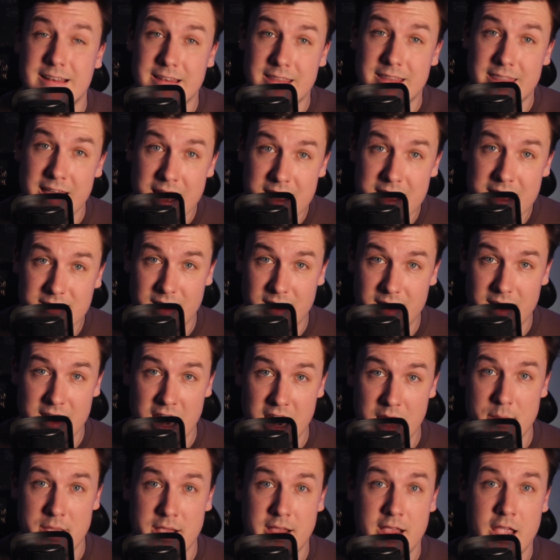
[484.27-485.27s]
that
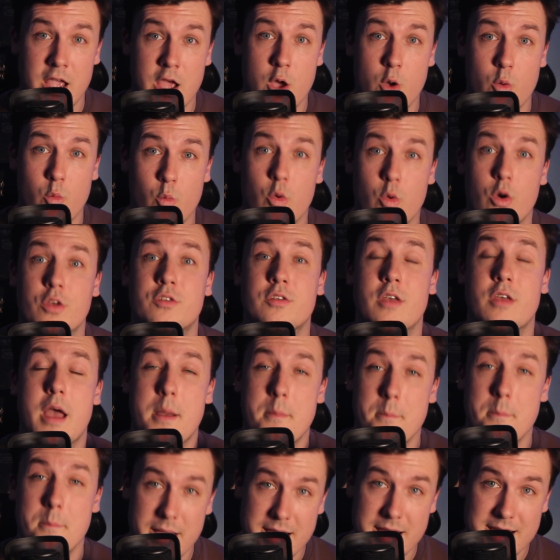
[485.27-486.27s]
dynamic was
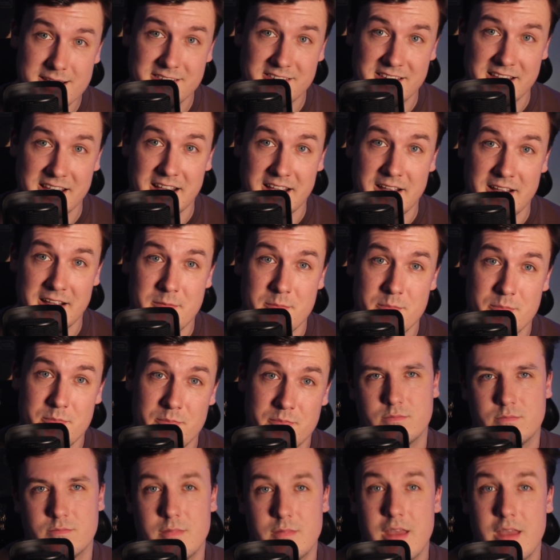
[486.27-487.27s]
amazing.
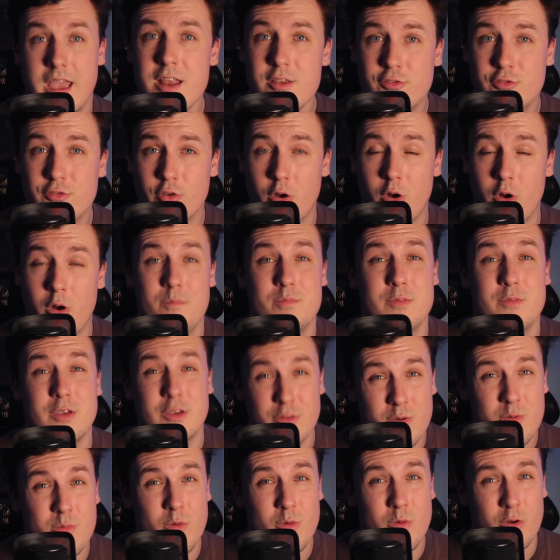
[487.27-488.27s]
In short, you
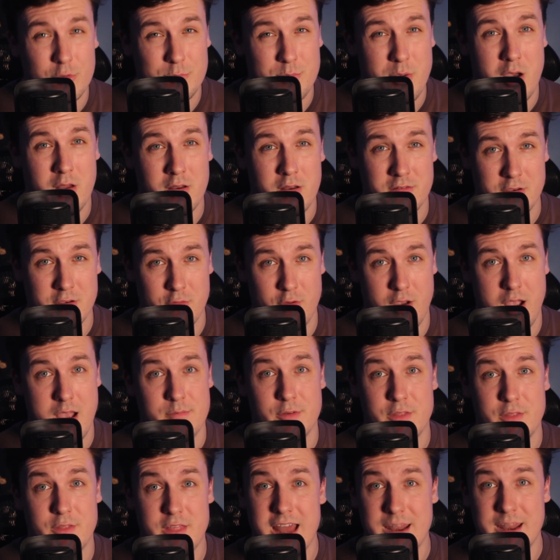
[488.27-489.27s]
don't watch Partners in Crime
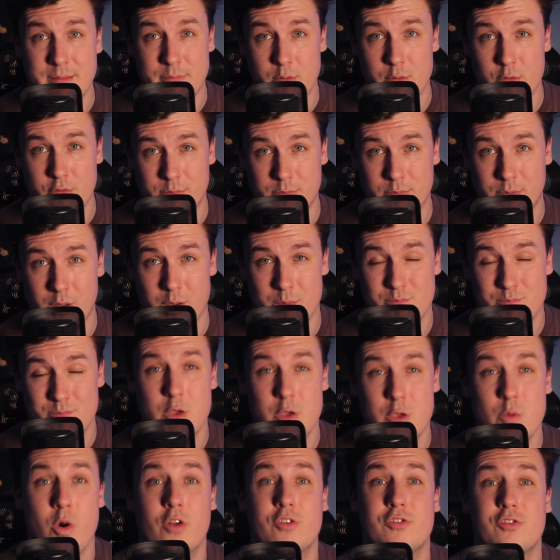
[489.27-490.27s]
for the adipose plot,
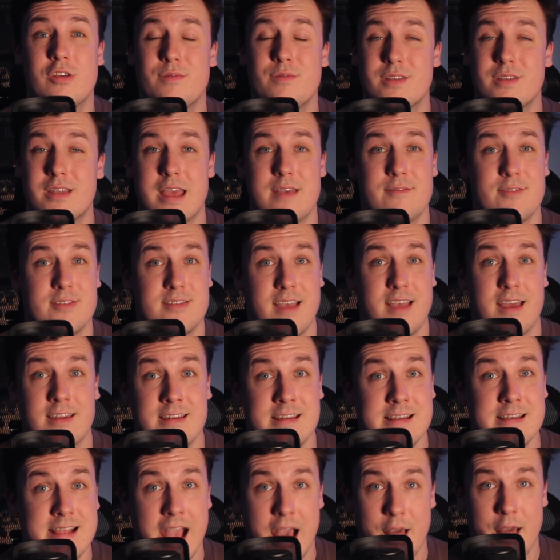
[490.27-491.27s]
you watch it for David
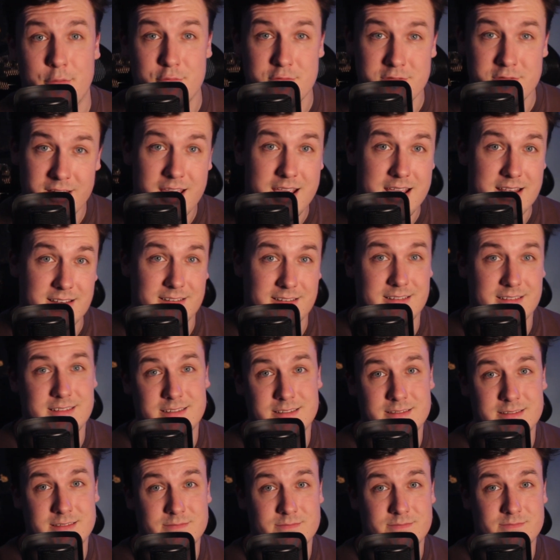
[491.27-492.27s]
Tennant and Catherine Tate.
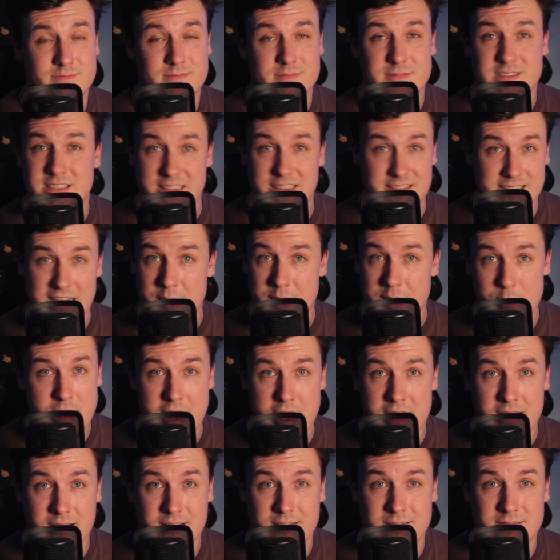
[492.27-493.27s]
So same
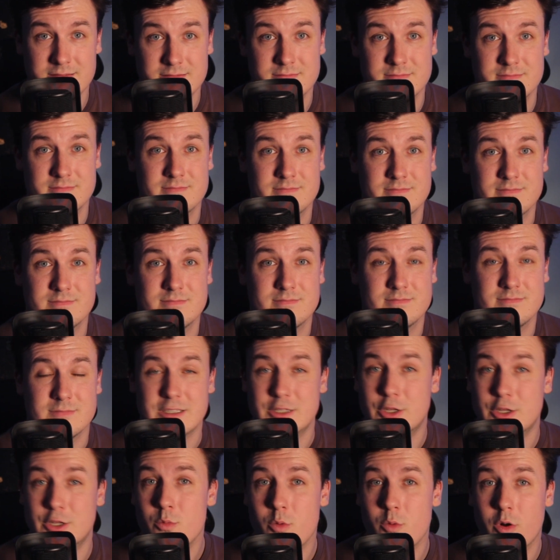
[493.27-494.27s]
here. You
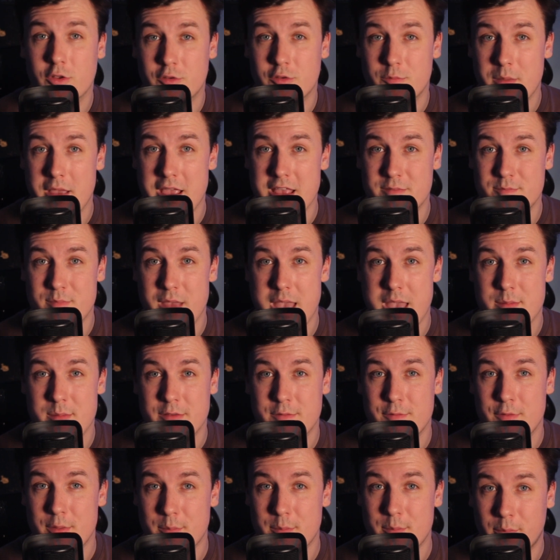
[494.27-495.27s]
don't watch Space Babies
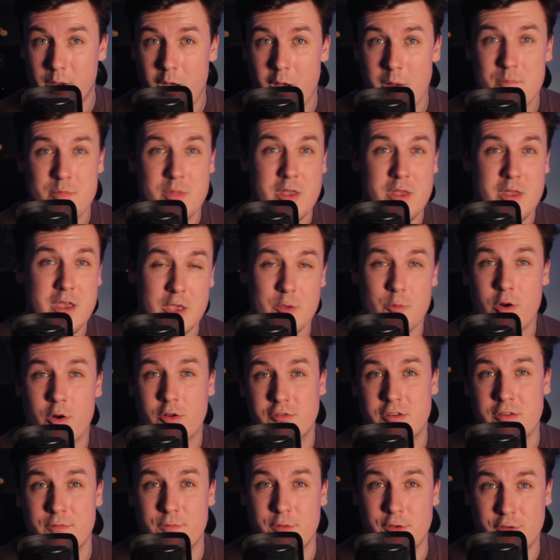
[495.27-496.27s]
for the plot, you
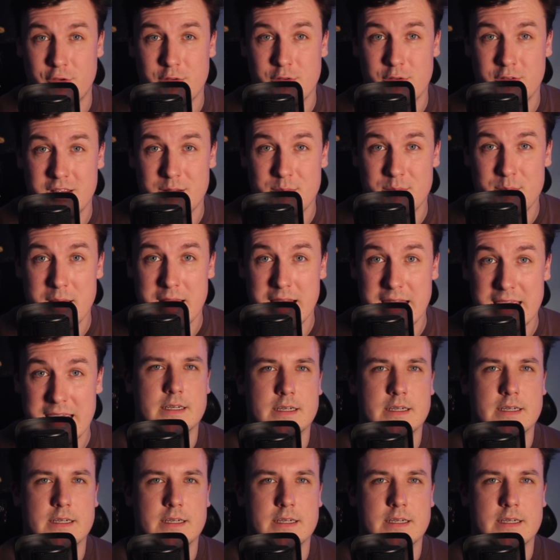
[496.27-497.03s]
watch it for Ncuti and Millie.